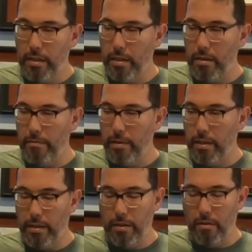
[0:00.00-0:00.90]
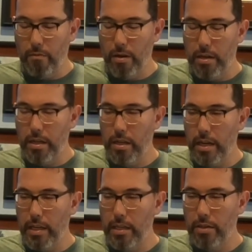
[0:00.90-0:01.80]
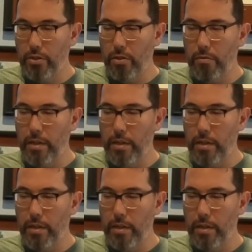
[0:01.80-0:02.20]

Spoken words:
go, and 1 E and 2 E